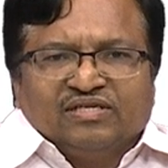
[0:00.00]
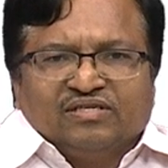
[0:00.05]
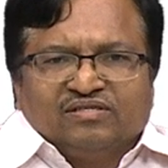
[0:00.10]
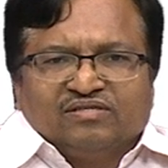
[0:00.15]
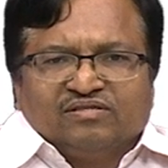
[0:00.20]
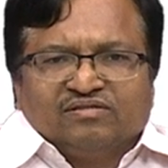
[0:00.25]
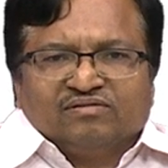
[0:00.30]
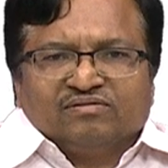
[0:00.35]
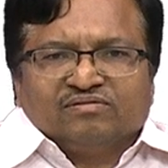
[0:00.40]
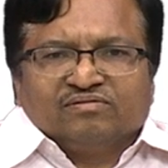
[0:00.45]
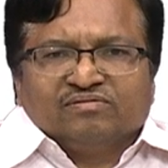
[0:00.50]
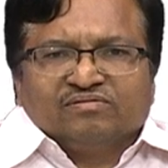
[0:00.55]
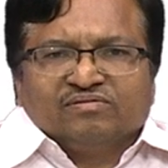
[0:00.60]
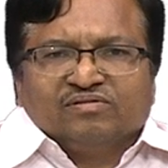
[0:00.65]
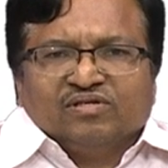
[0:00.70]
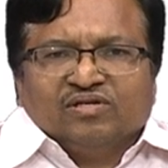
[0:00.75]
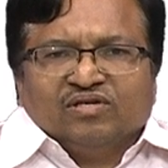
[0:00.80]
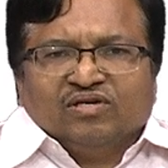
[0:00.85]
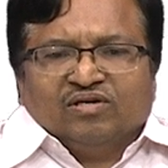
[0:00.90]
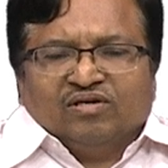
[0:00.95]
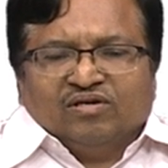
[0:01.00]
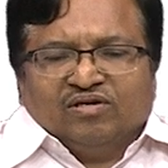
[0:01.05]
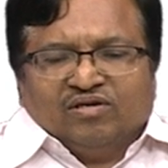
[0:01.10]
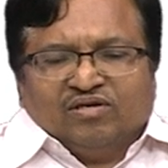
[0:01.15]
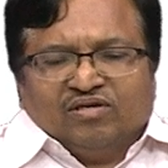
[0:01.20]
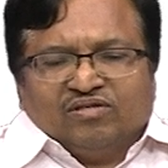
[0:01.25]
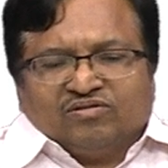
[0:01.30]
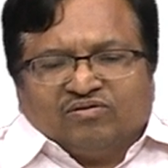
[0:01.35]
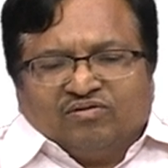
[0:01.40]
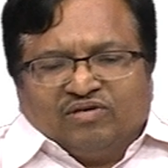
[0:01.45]
end.
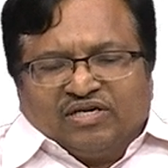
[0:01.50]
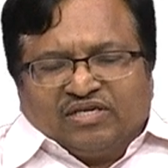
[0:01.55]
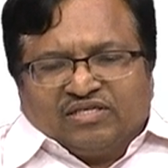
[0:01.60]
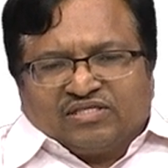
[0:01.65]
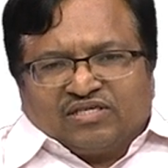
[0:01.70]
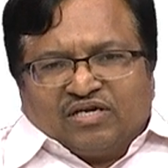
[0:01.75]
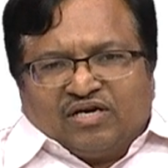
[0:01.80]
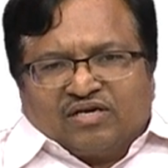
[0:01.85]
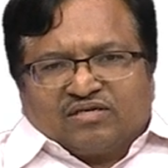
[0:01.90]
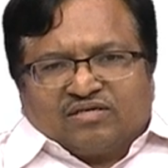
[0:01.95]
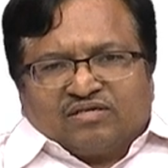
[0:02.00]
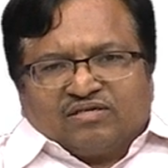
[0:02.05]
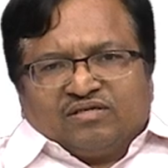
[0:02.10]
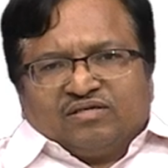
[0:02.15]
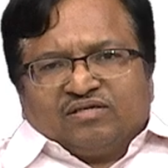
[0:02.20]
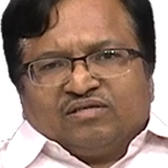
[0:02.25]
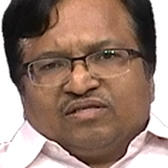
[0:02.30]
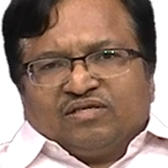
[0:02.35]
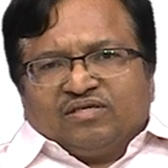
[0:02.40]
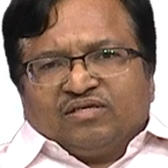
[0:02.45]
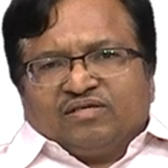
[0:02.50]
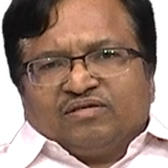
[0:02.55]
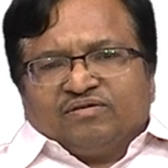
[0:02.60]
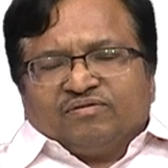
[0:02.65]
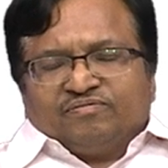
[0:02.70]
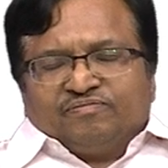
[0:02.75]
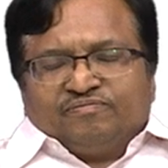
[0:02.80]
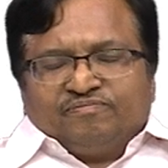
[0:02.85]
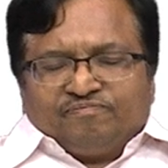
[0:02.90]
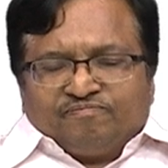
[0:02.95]
So, let us start the